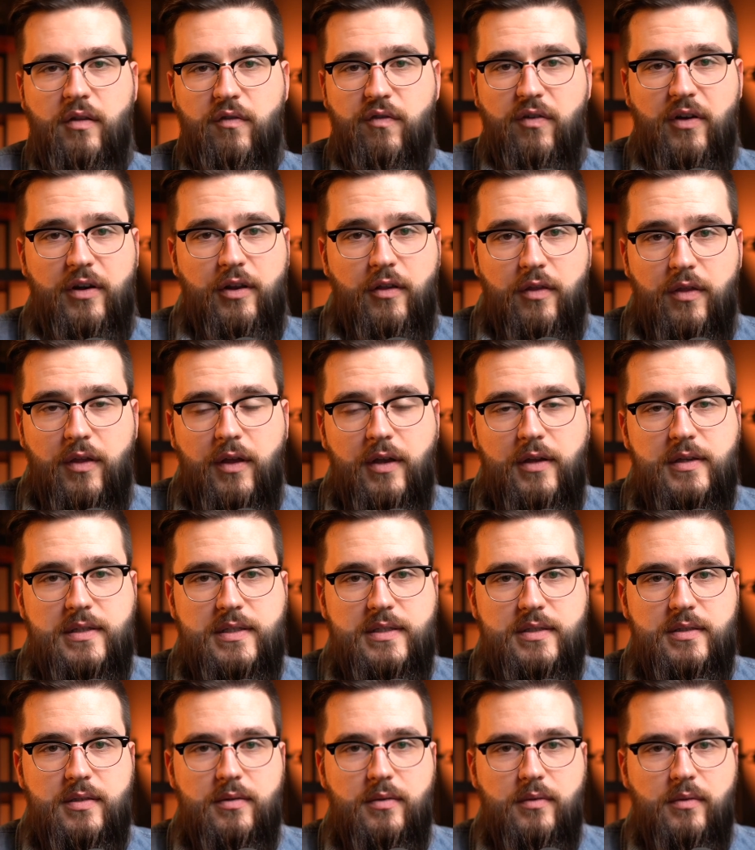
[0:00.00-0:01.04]
the funny thing
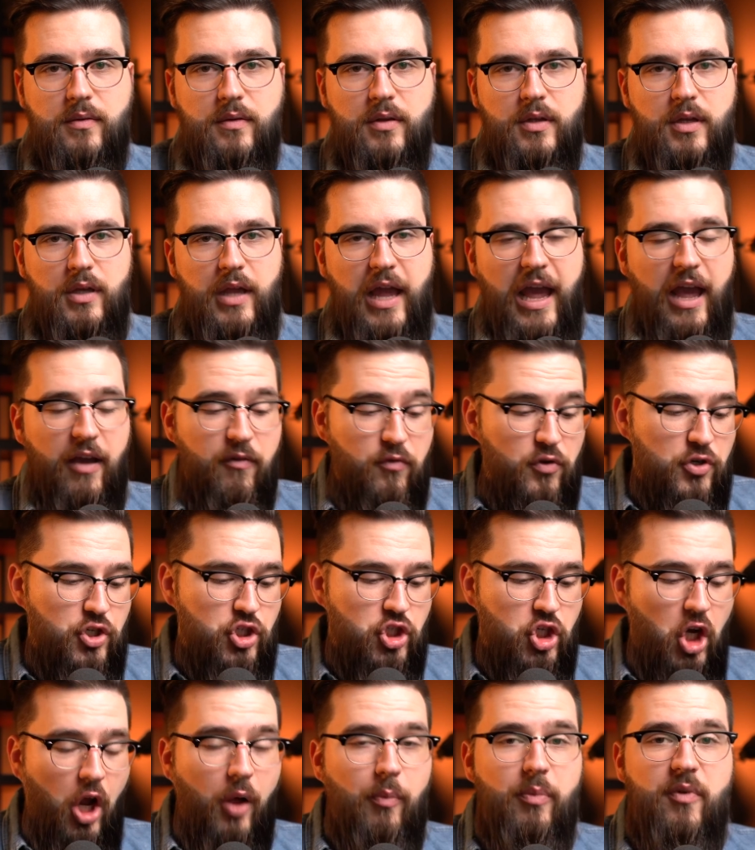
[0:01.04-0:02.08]
is, the
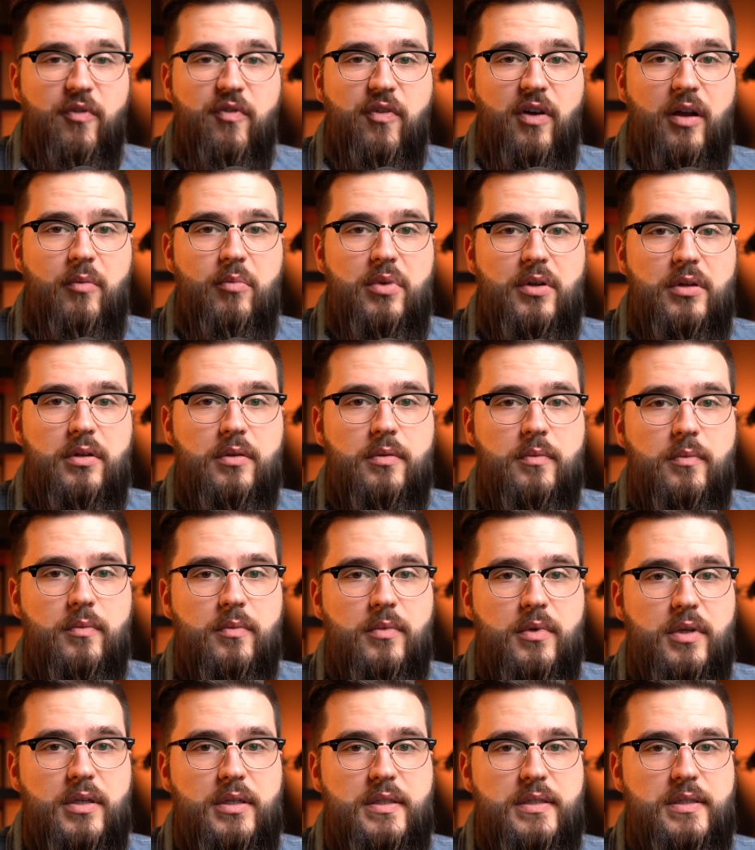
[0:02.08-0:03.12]
average Shopify bill
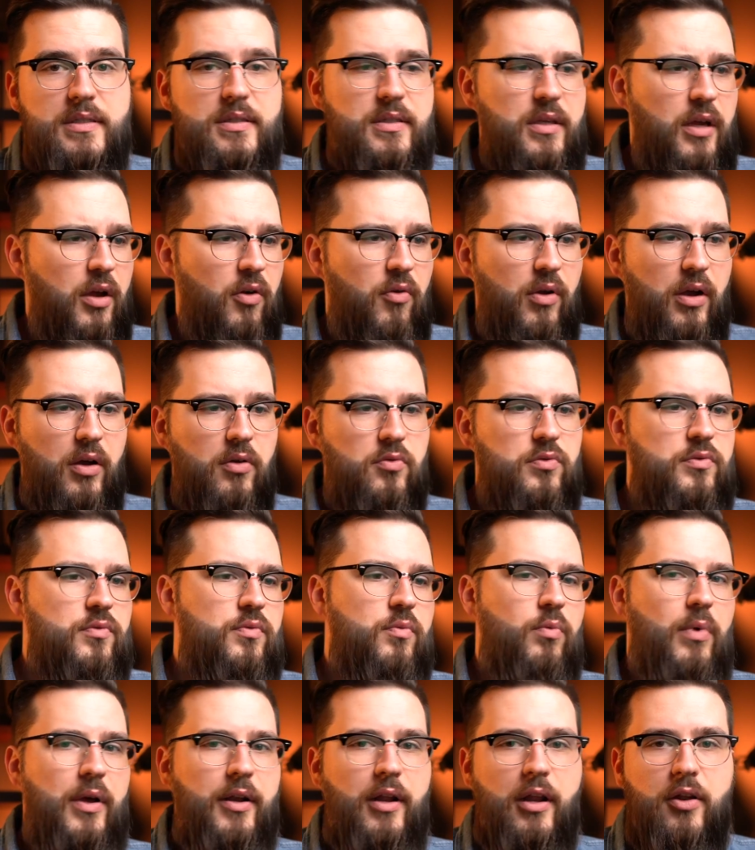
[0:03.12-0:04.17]
is around
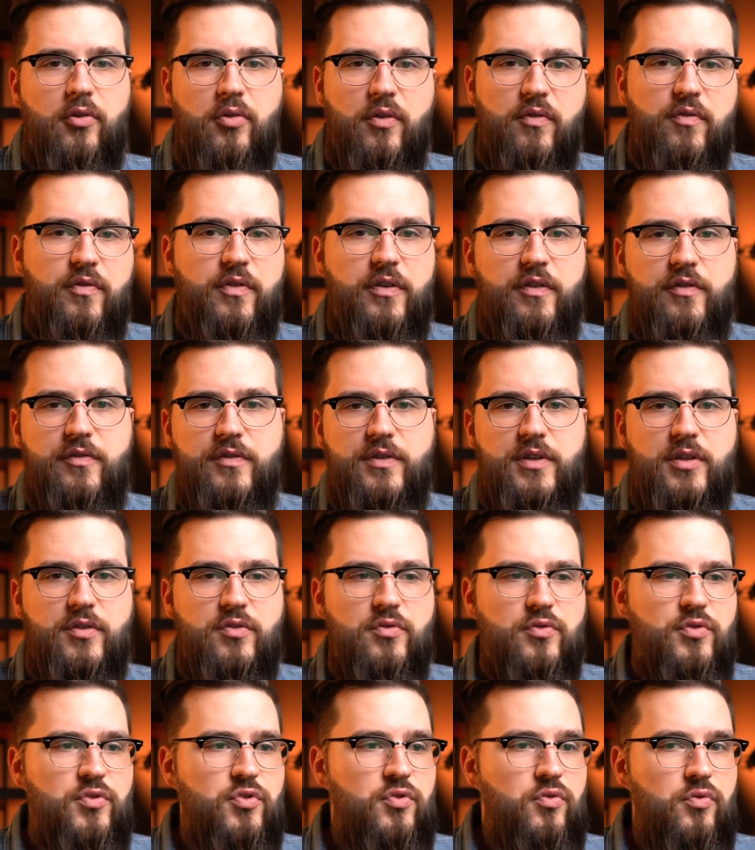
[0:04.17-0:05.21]
$150
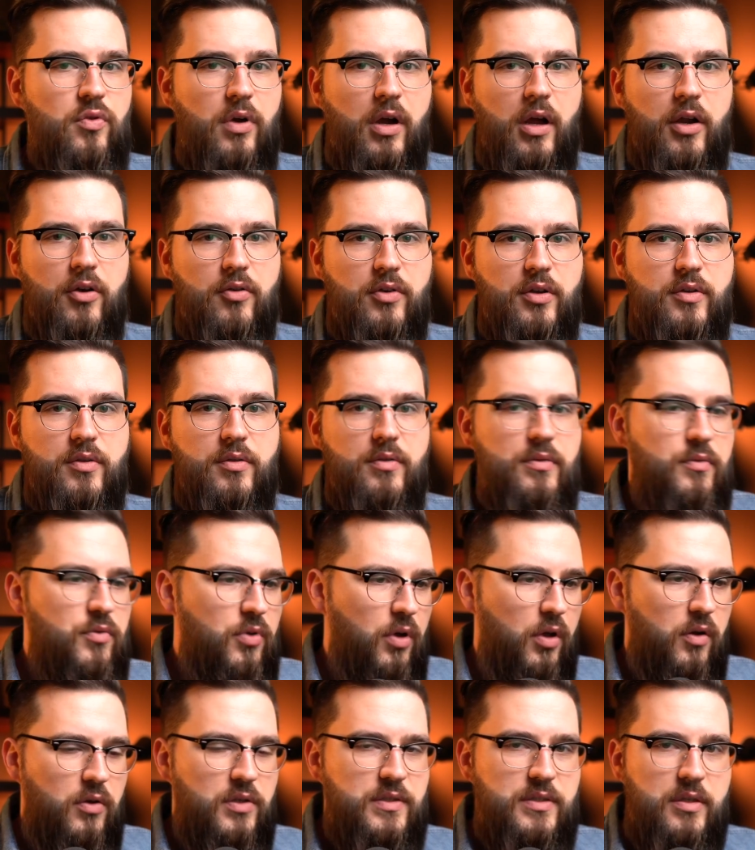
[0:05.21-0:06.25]
to
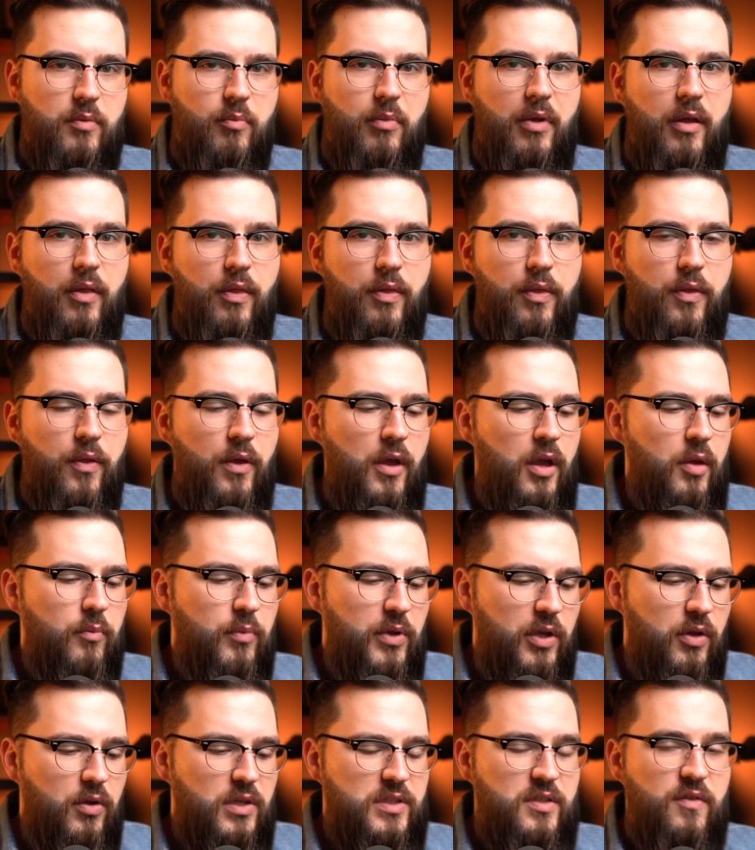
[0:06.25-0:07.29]
$200 a month
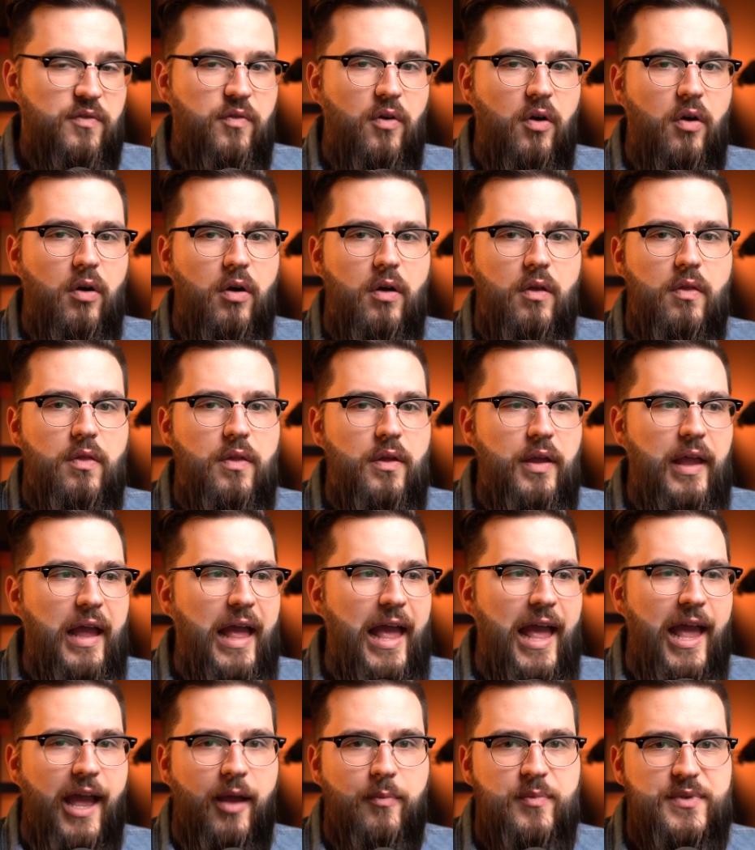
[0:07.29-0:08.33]
because of all the
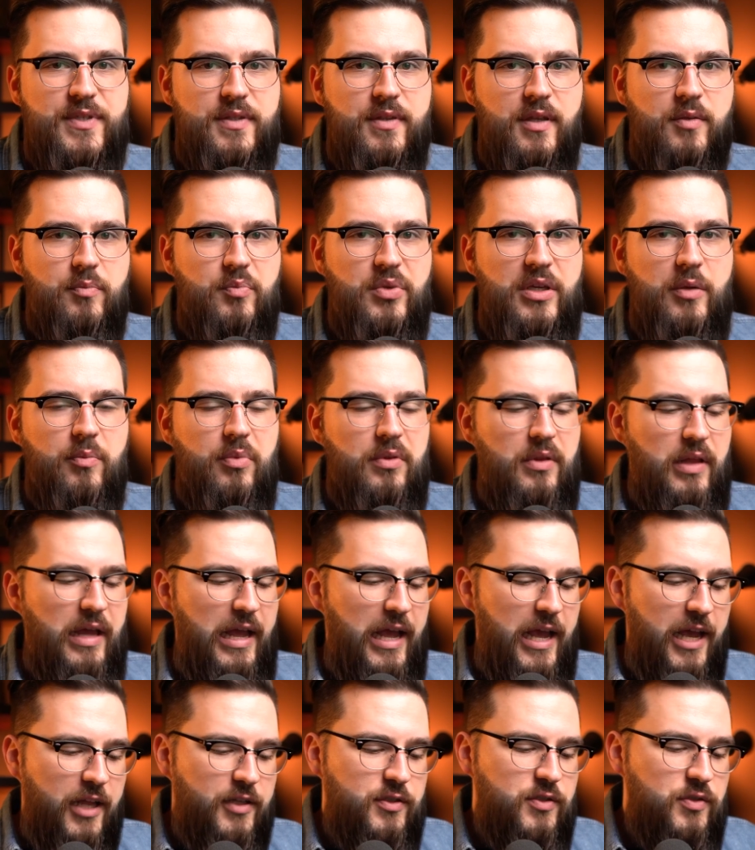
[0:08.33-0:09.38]
apps that people
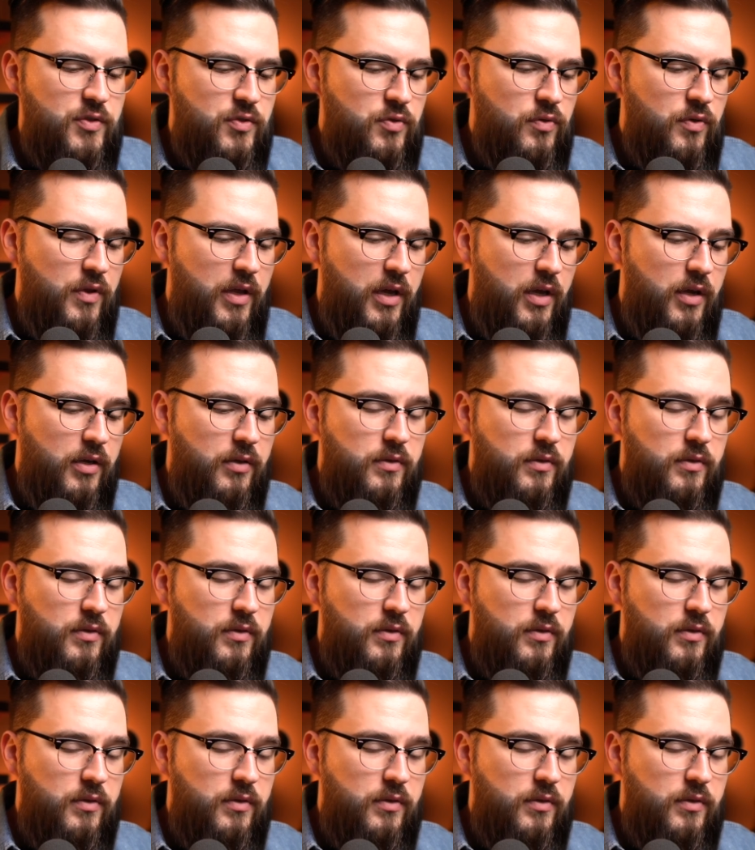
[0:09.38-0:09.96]
add to their